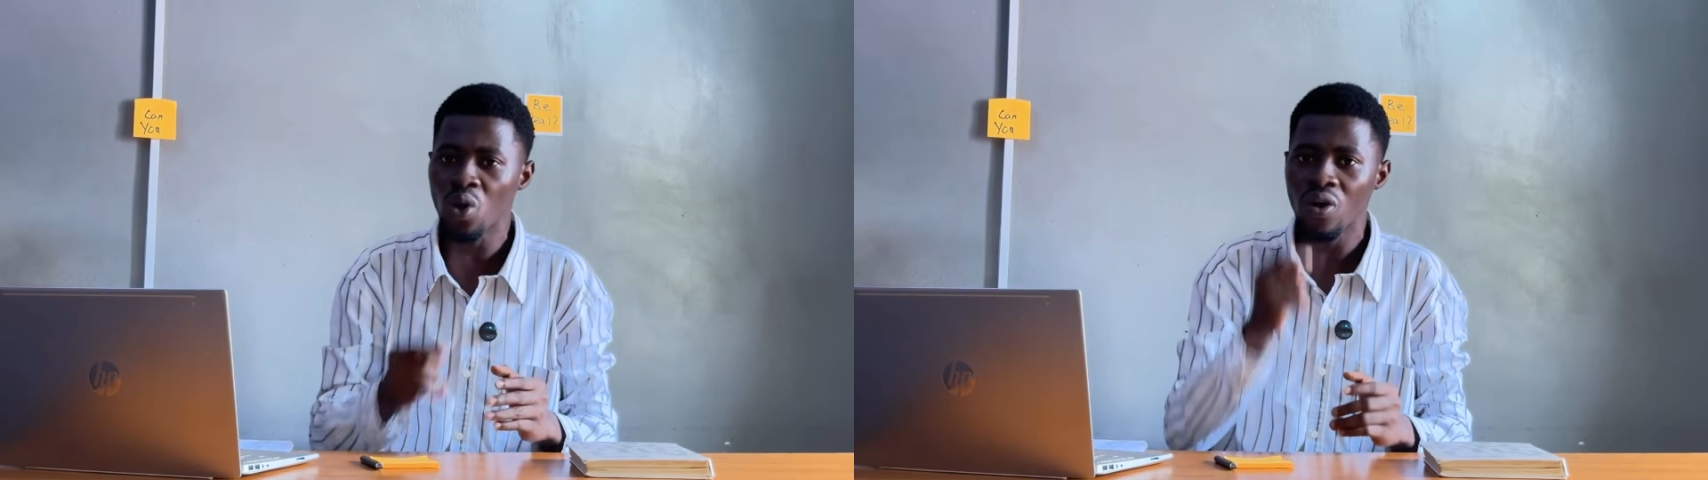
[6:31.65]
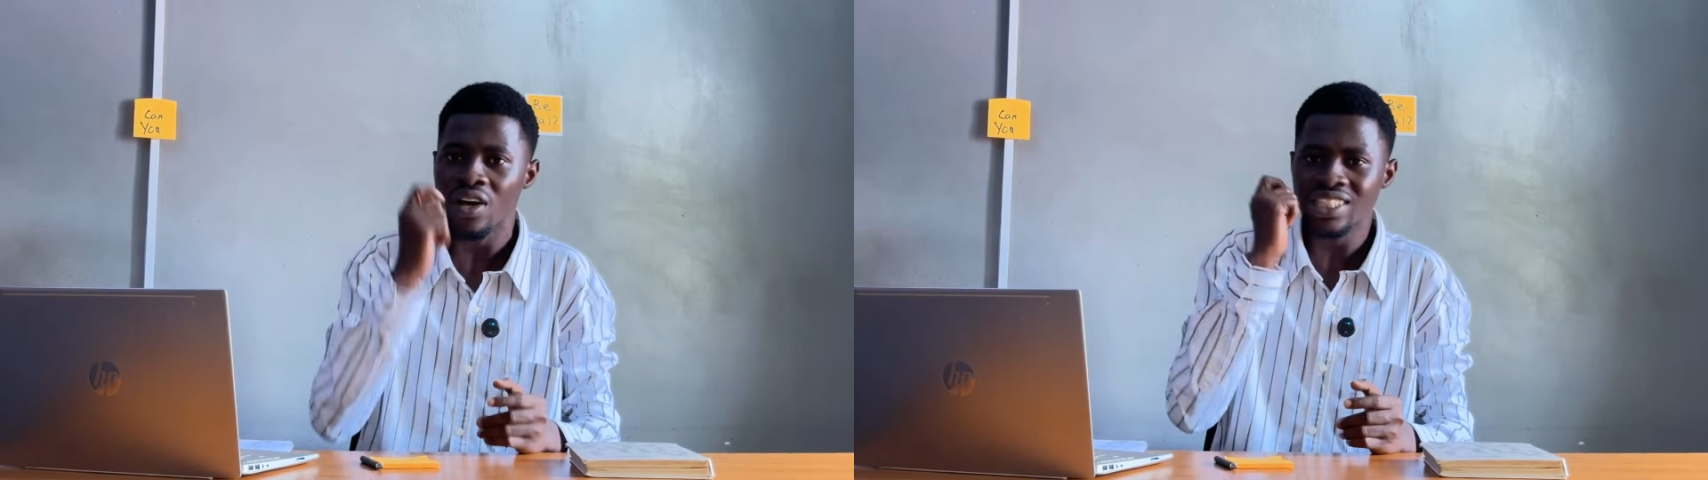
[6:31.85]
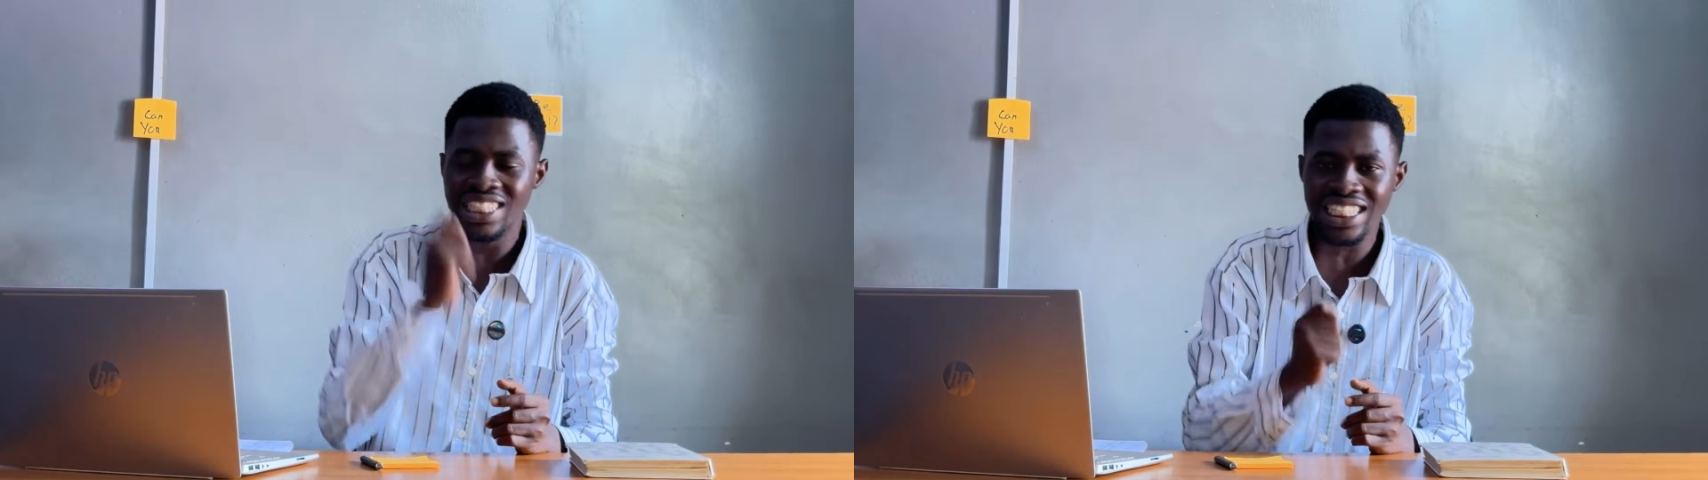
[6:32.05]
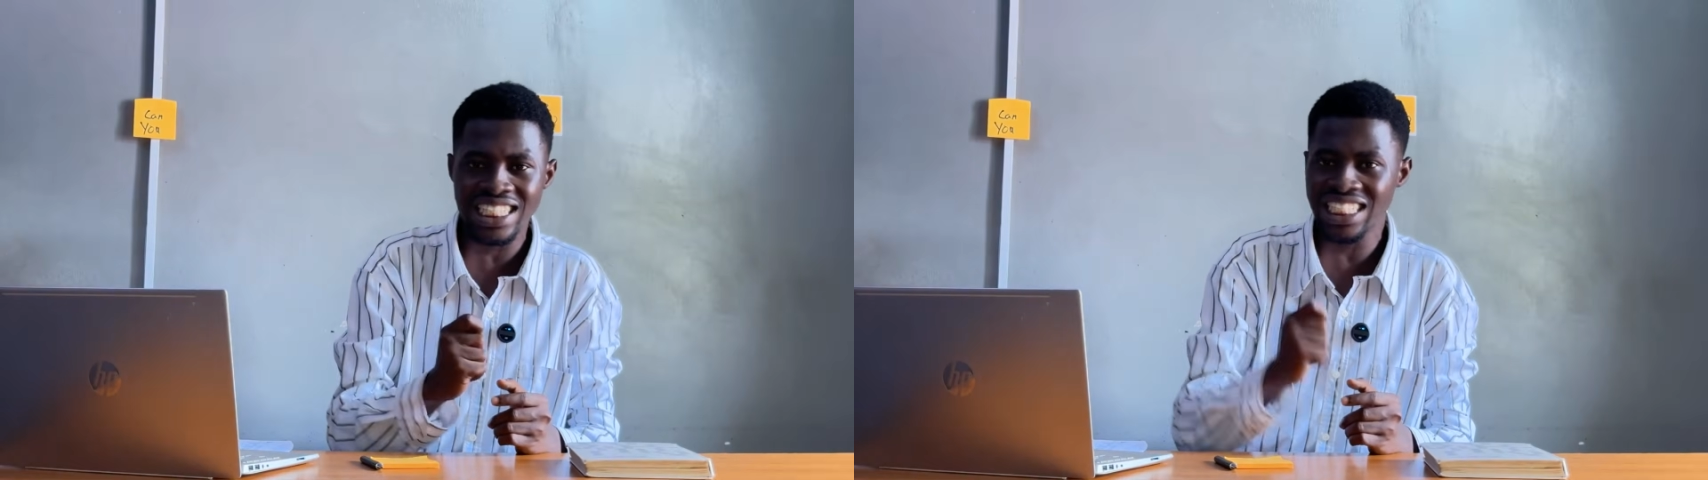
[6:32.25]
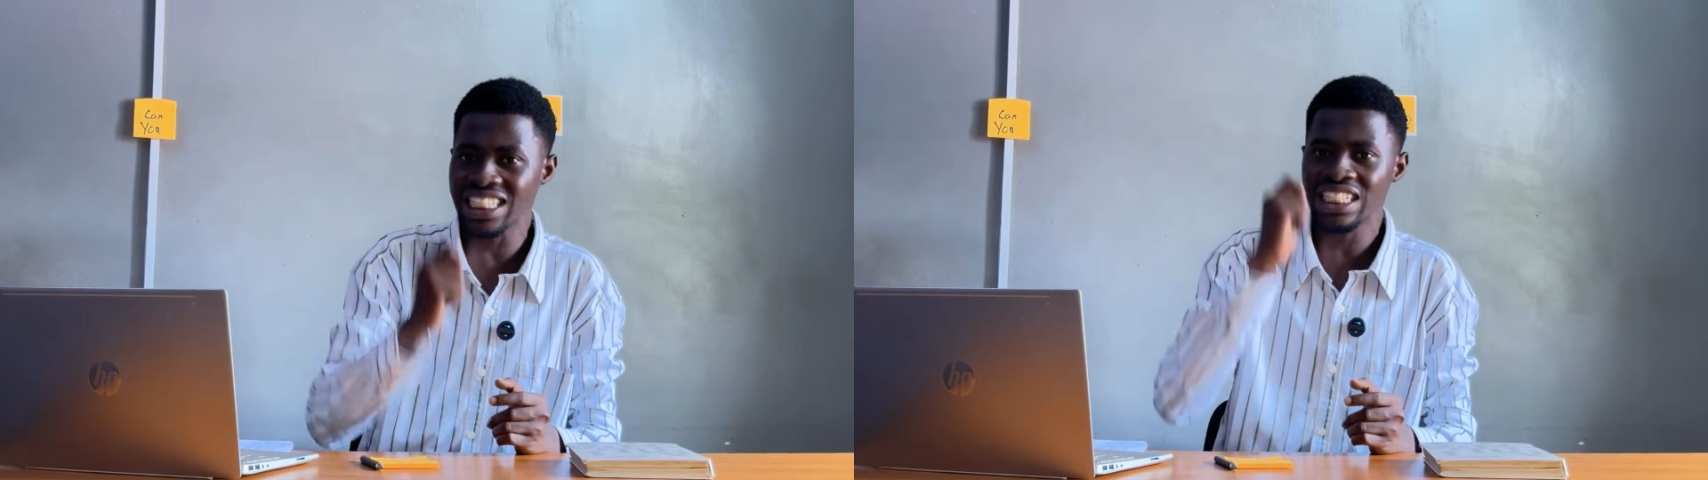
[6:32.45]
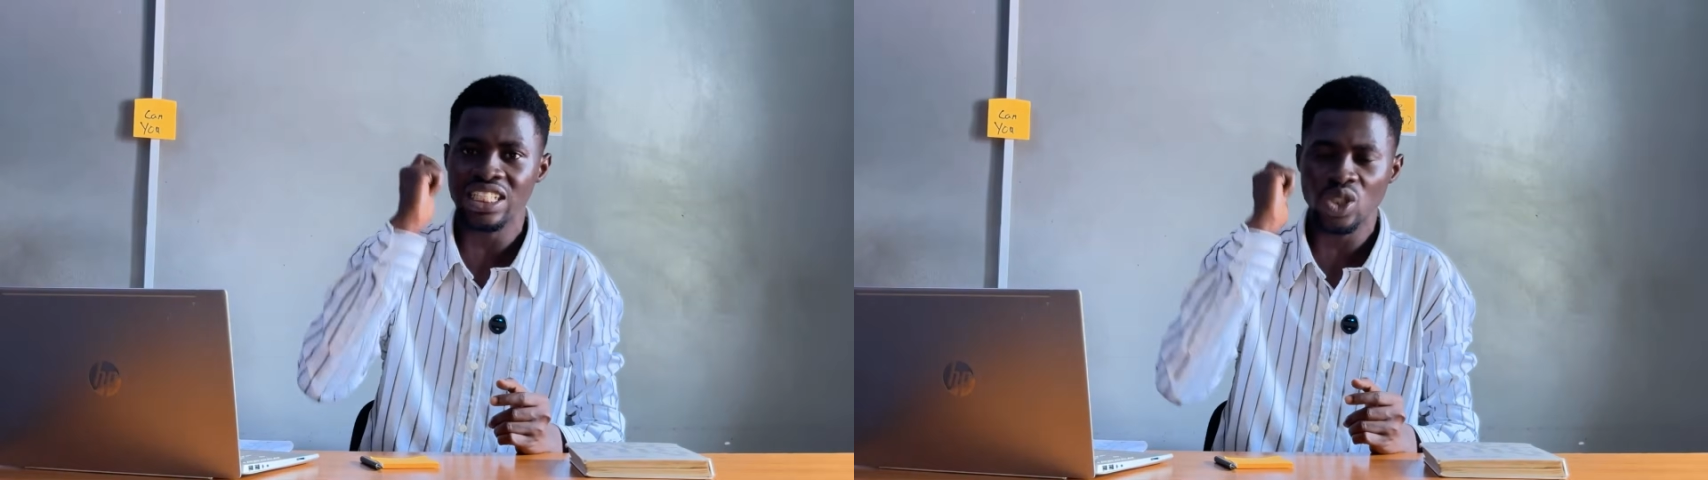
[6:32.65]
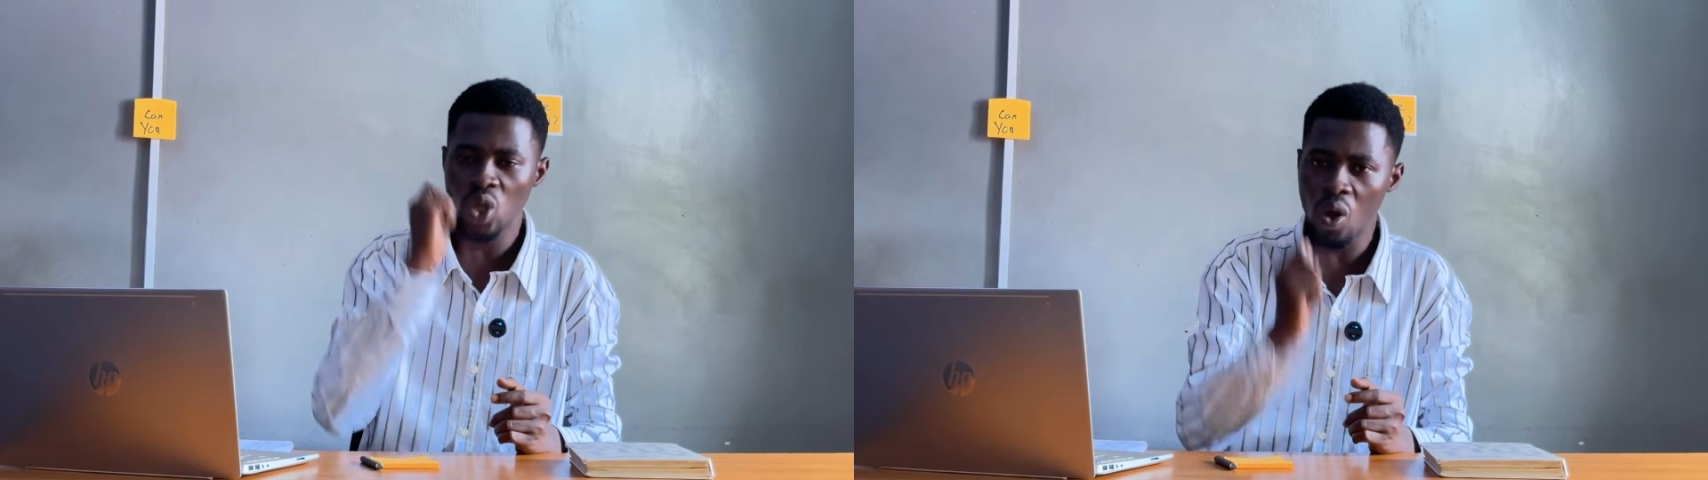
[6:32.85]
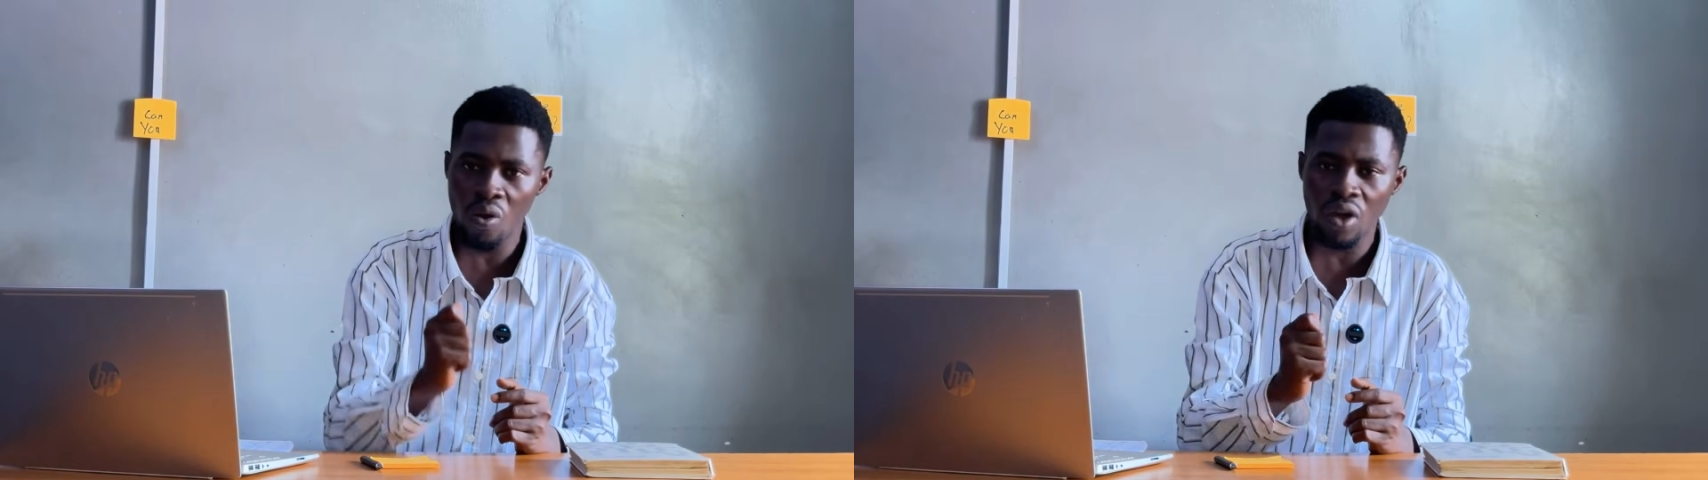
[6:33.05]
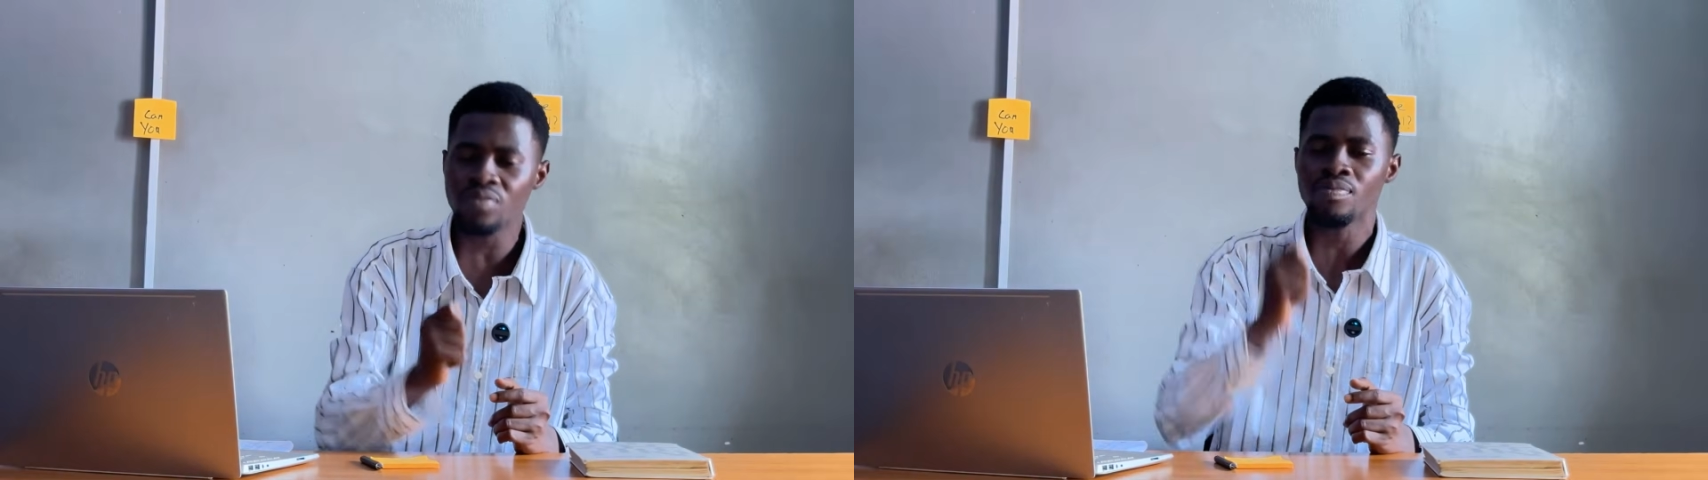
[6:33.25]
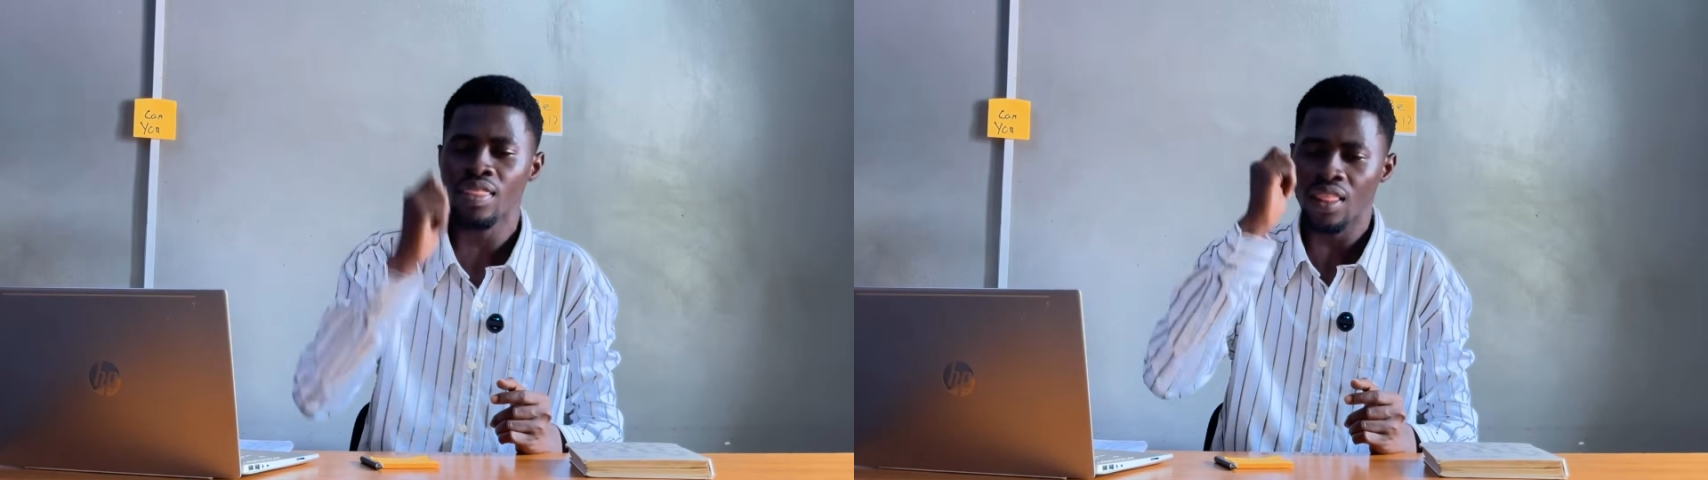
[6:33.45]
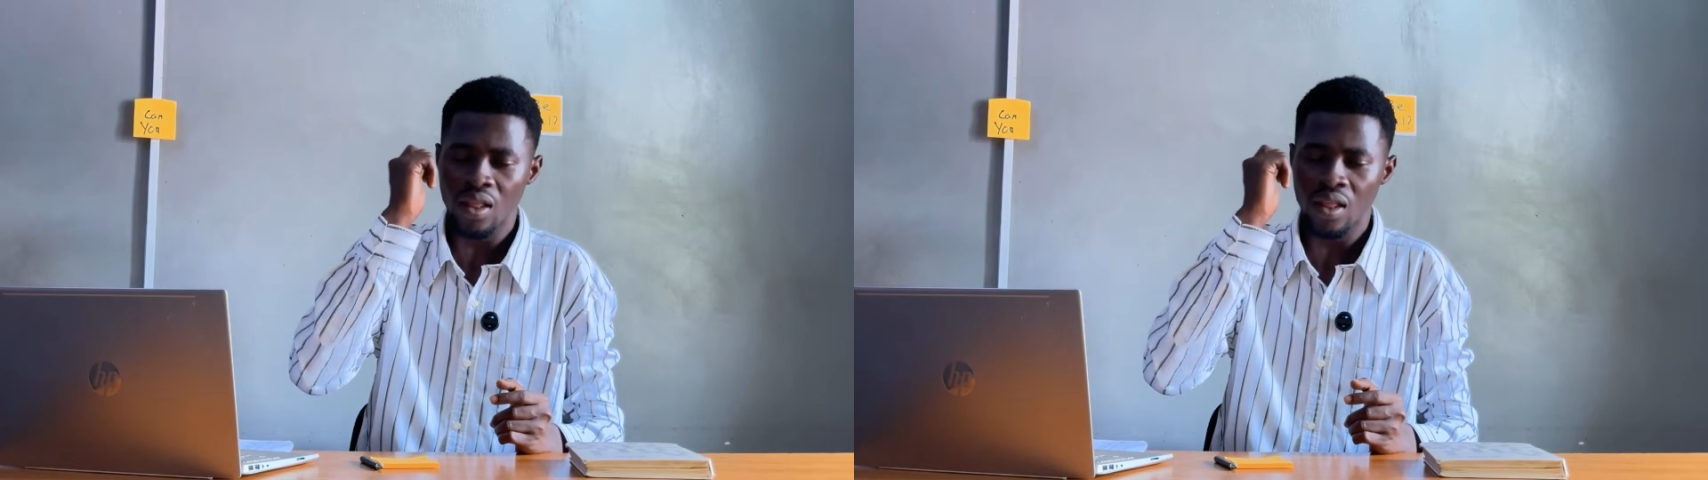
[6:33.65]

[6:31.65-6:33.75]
So teaching someone